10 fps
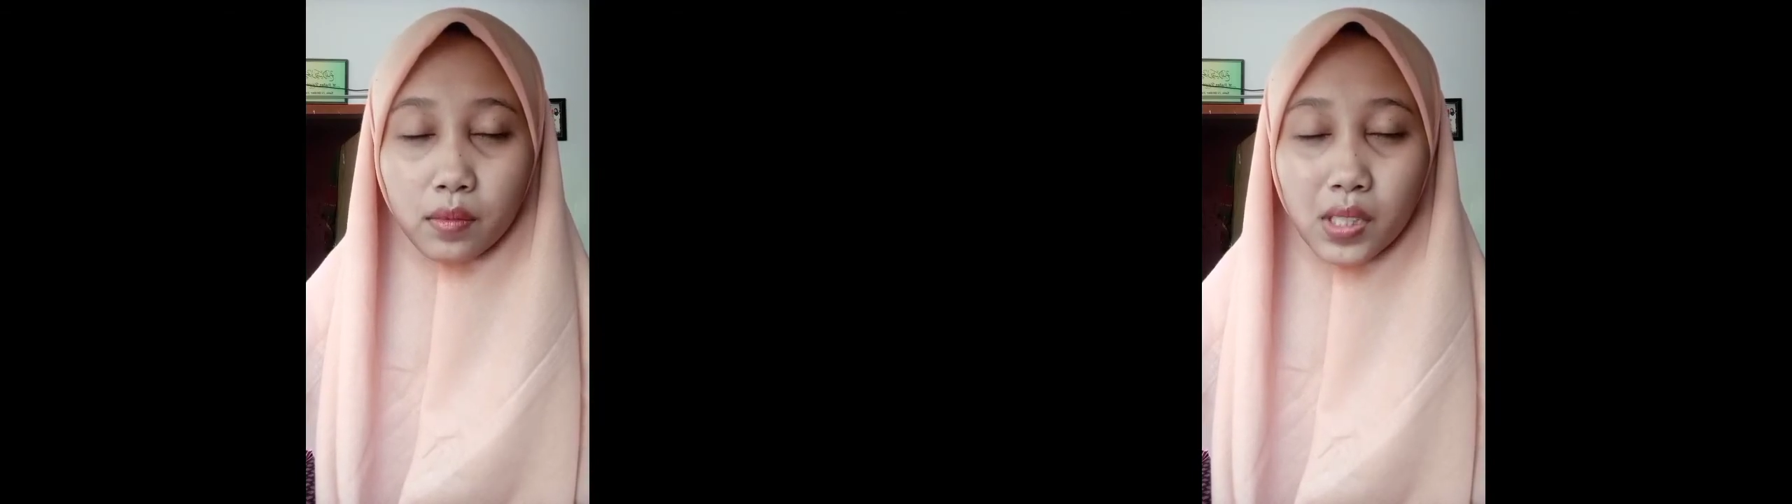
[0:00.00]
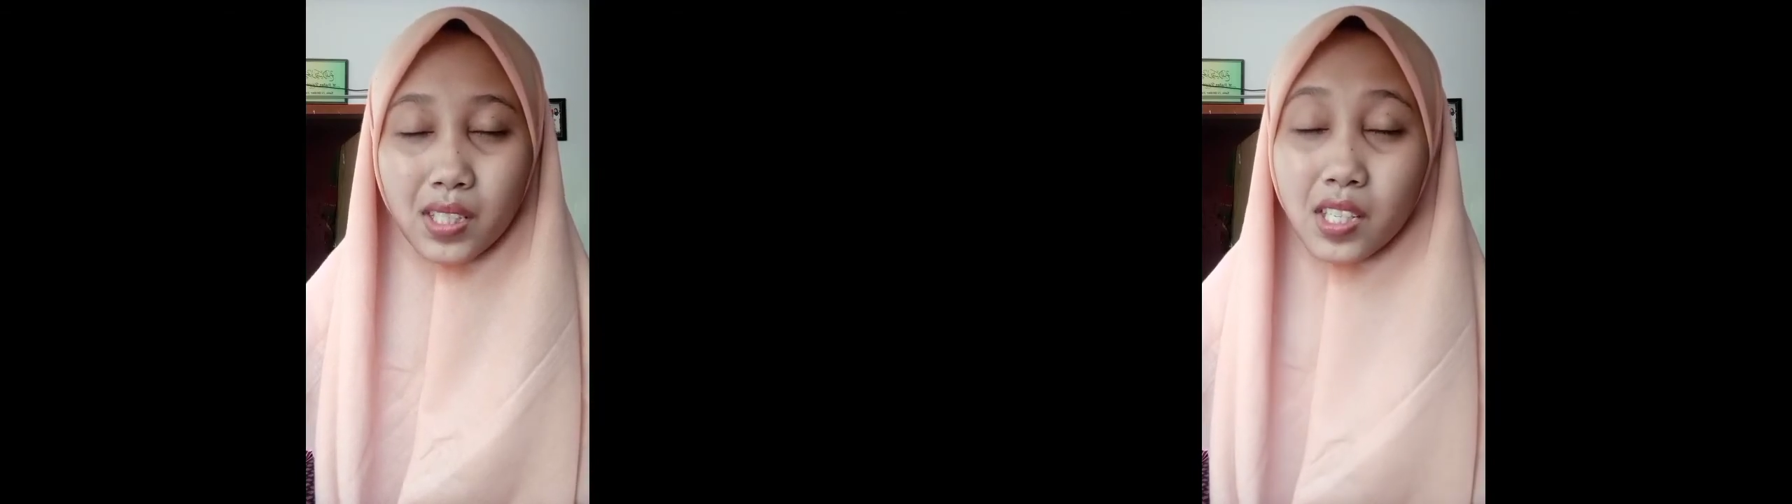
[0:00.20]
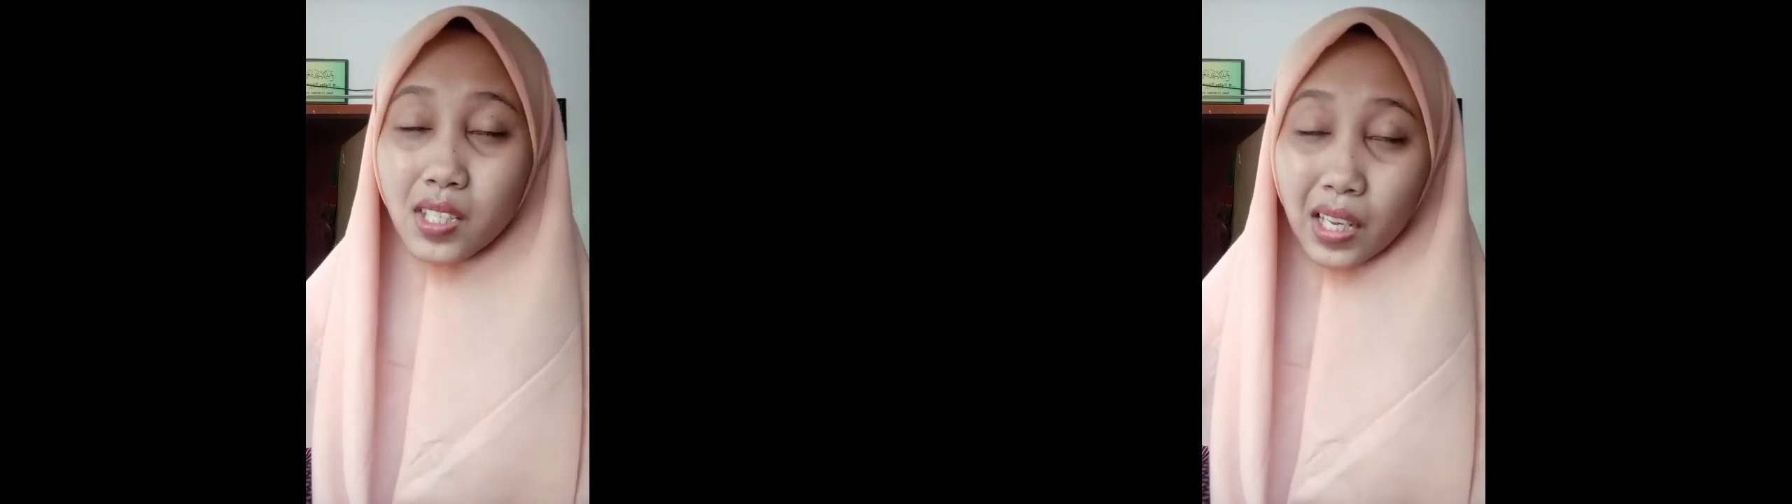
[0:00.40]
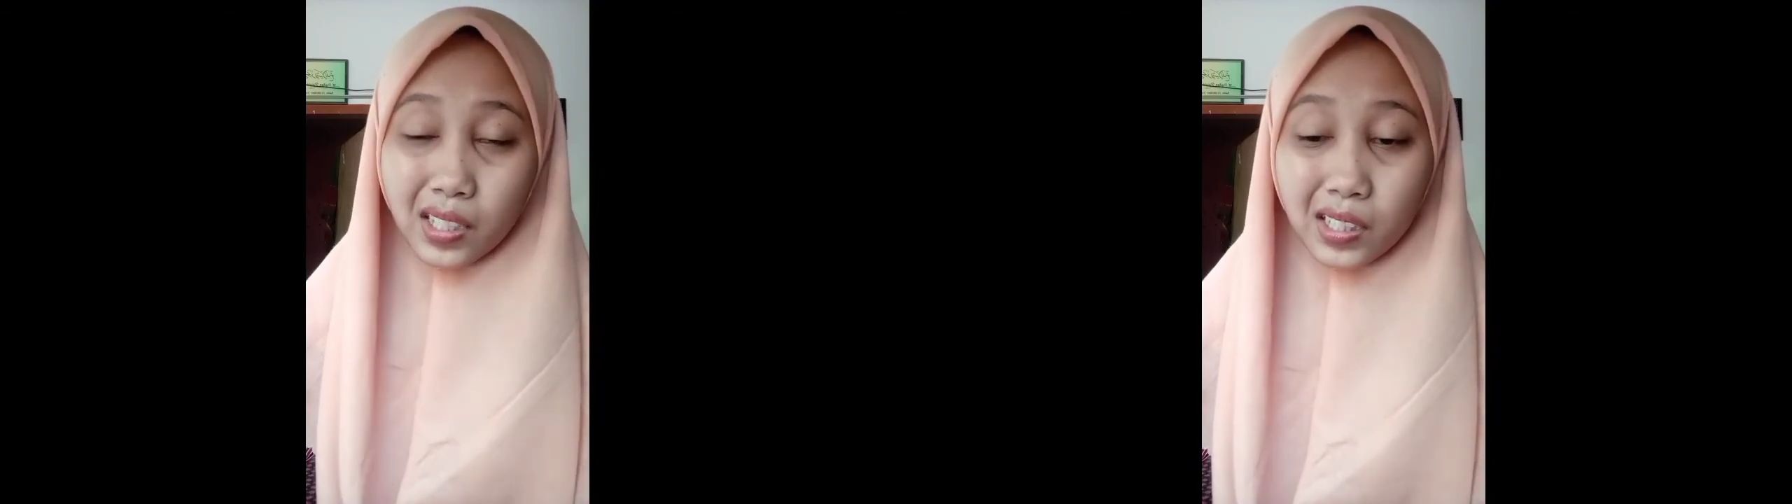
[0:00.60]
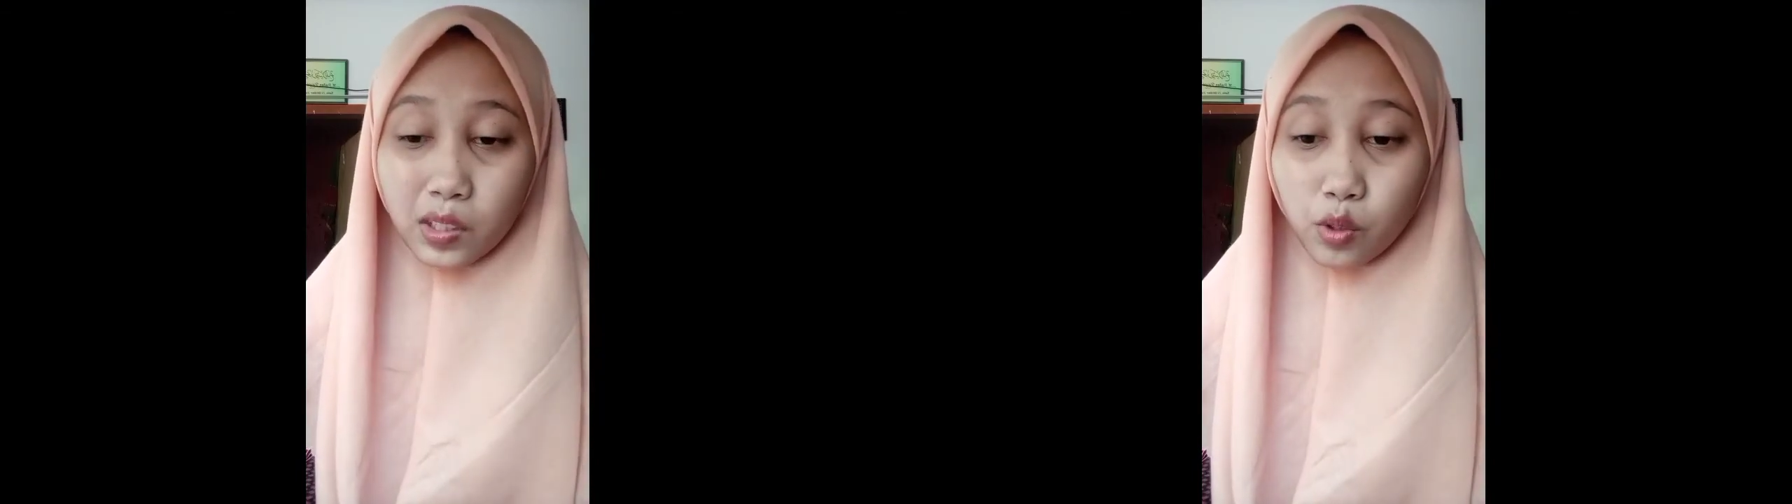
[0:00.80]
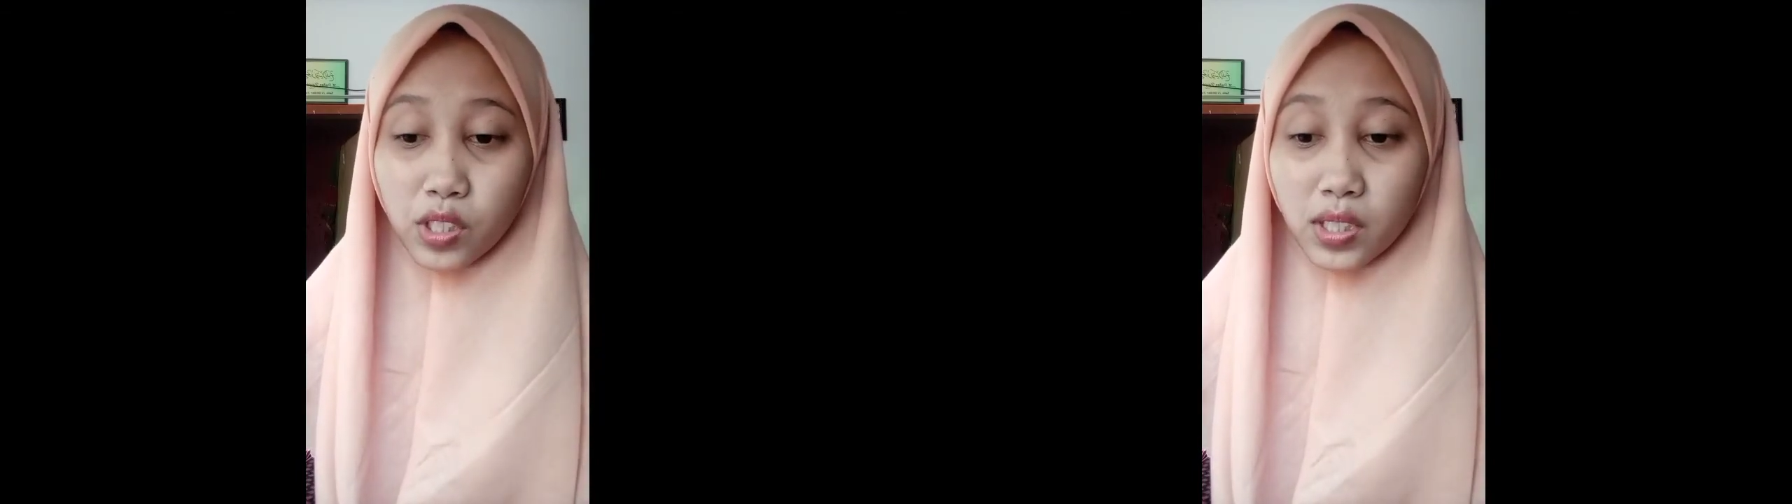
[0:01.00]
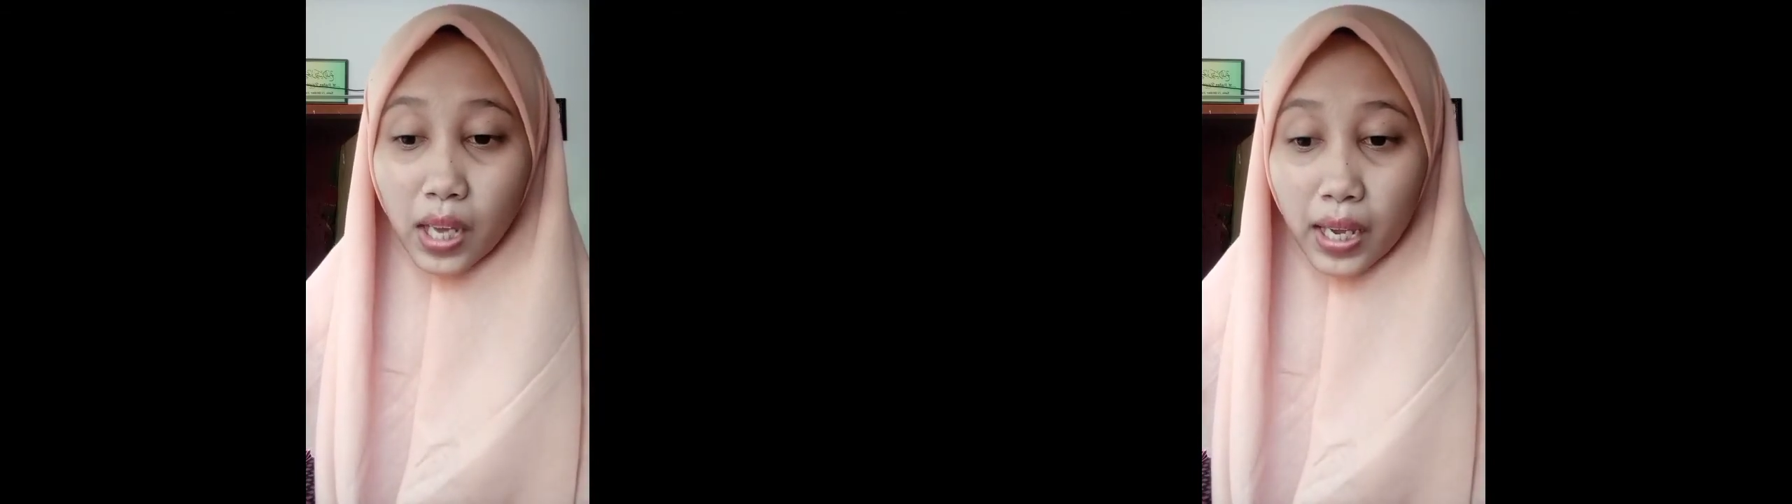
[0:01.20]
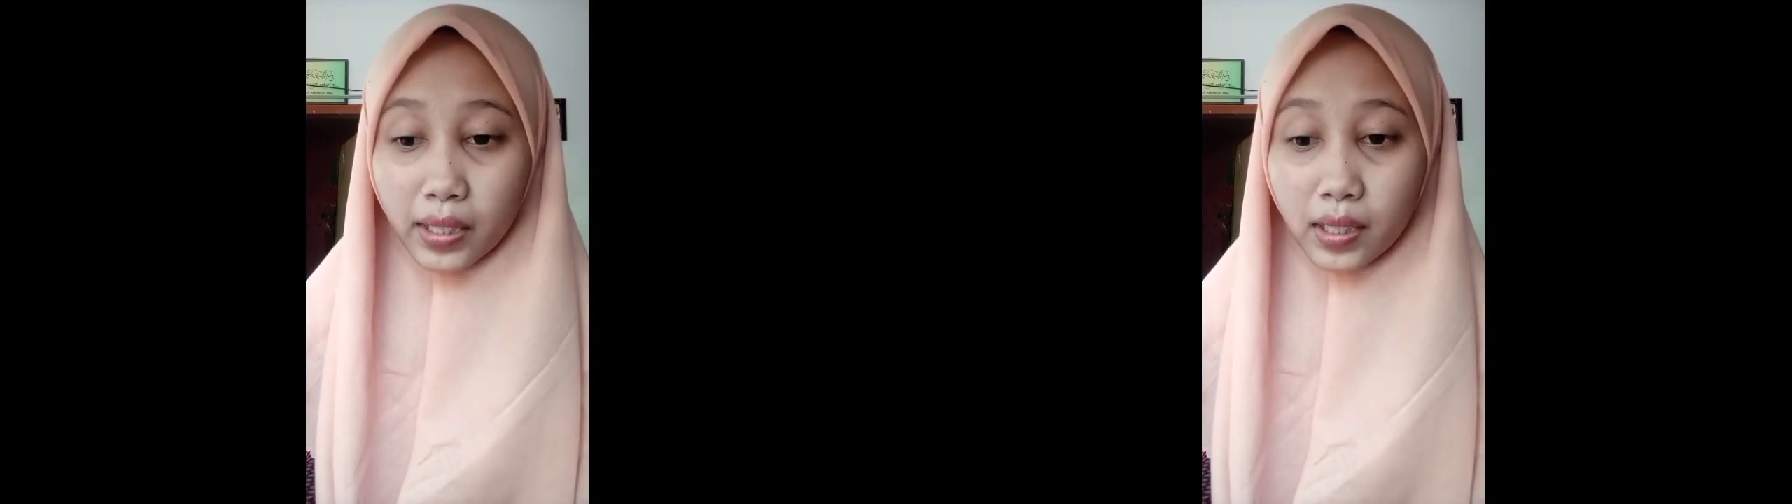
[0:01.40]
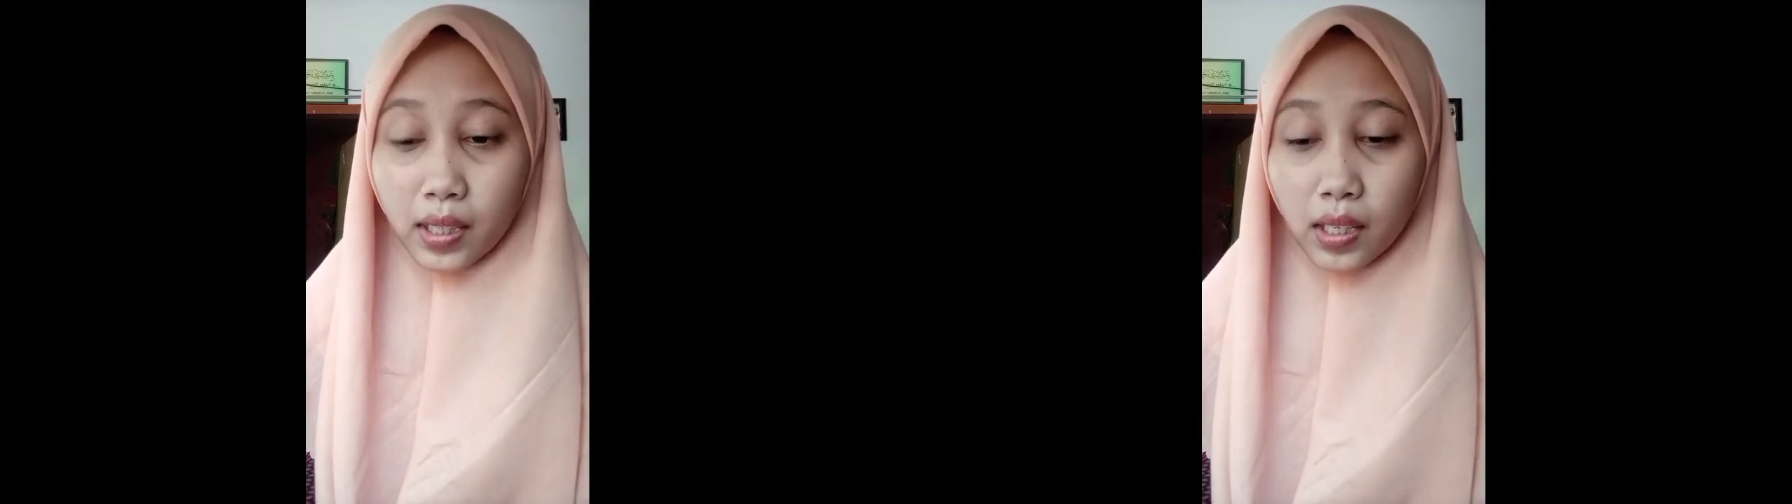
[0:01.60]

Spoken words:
is the study to design